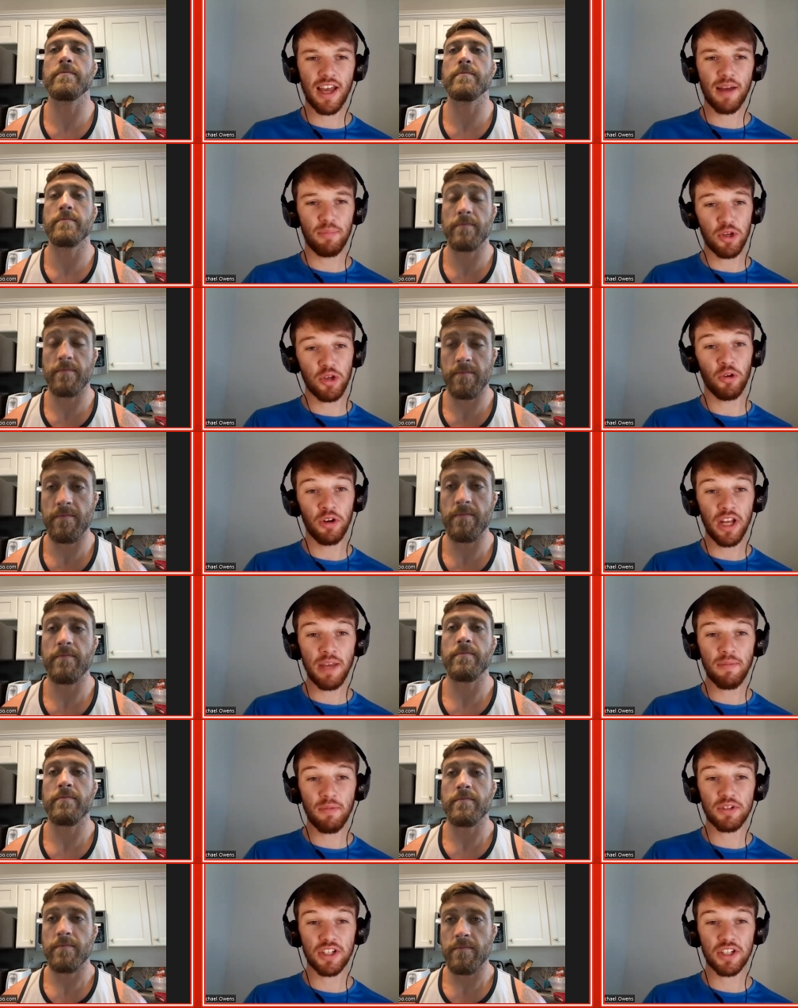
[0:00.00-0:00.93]
Speaker 1: Uh, but your
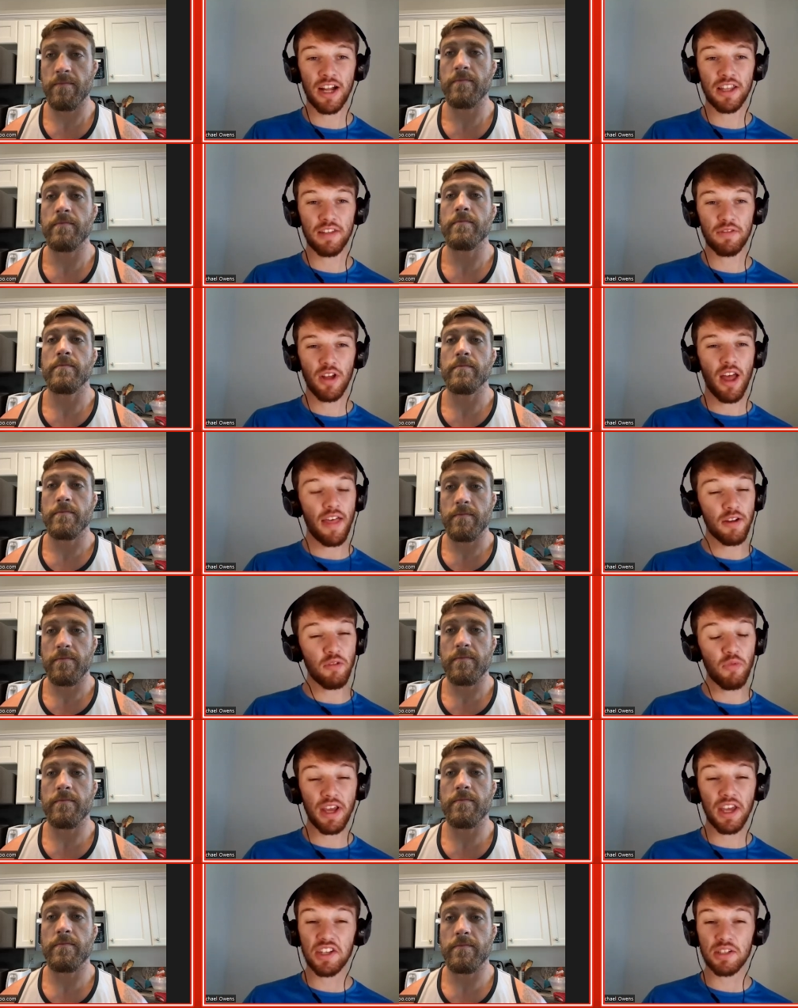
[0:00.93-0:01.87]
name was kind of
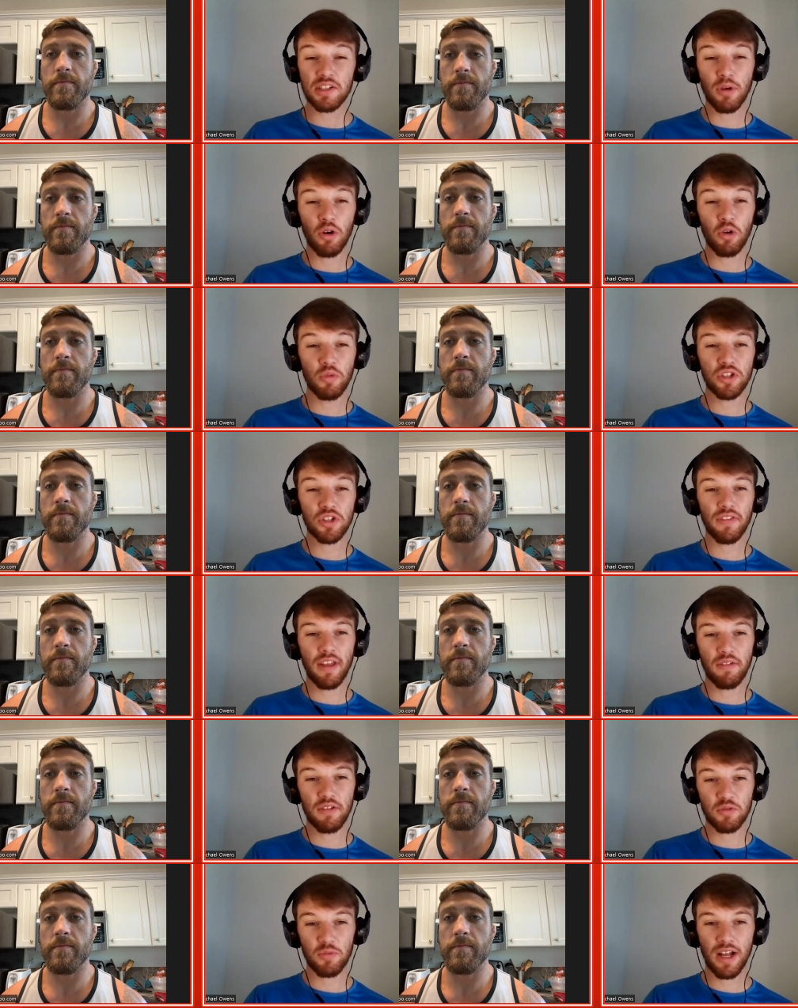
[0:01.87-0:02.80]
Ricky Simone was on
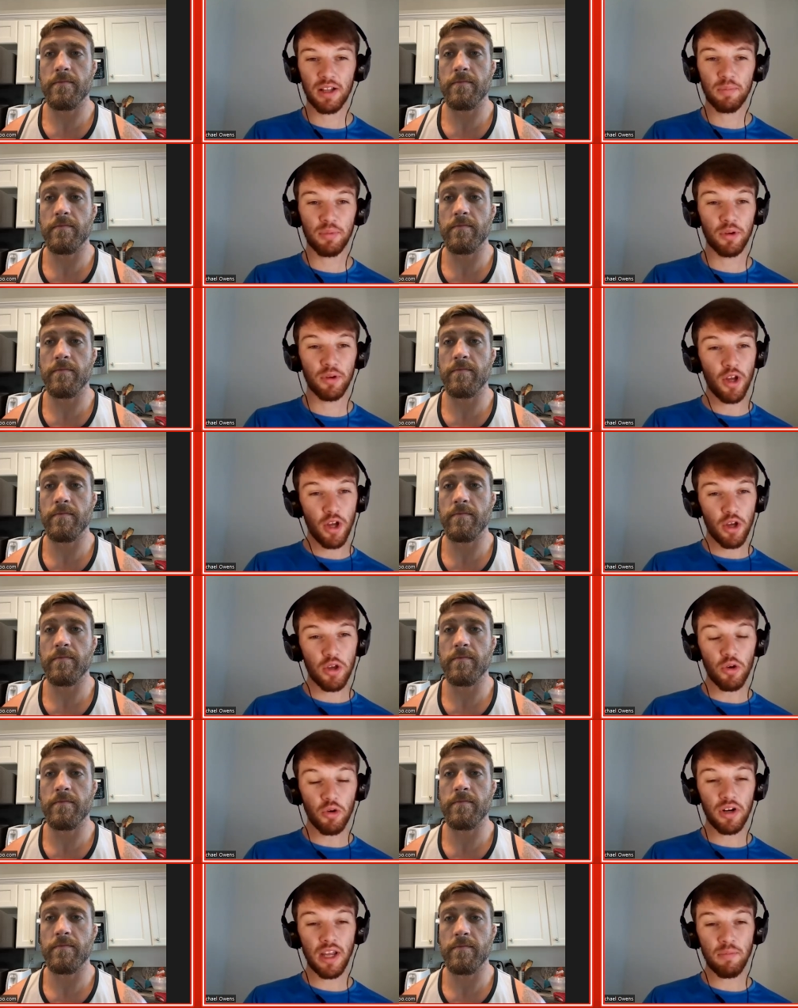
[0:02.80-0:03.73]
there as well. But
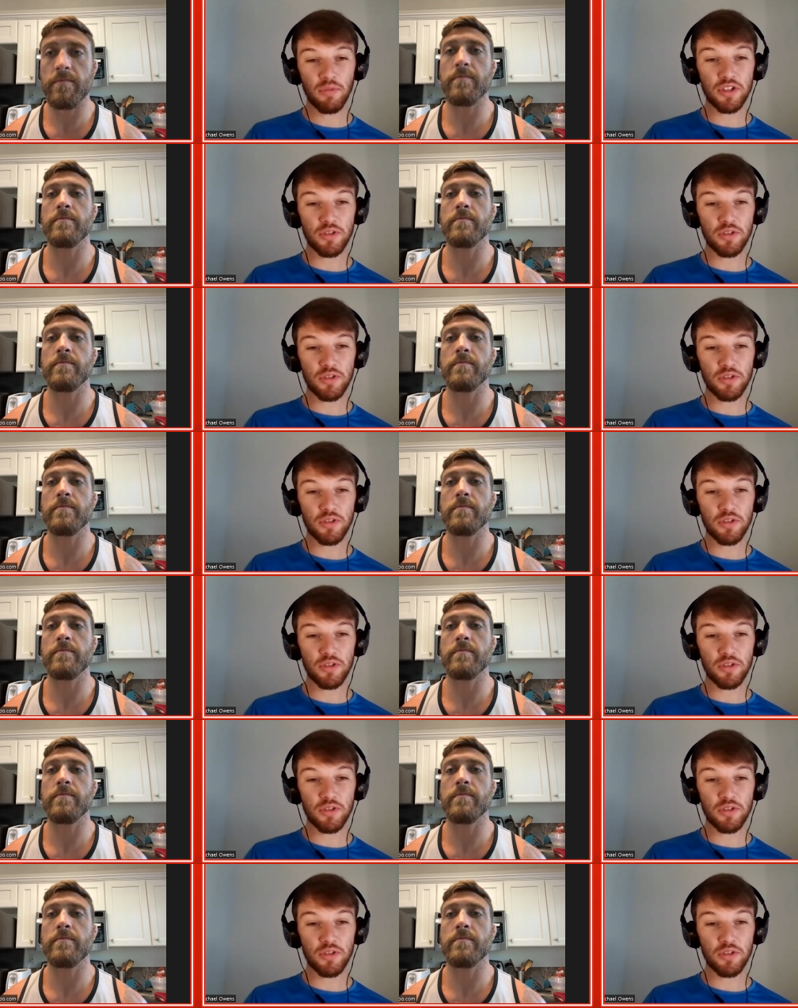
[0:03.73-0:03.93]
your name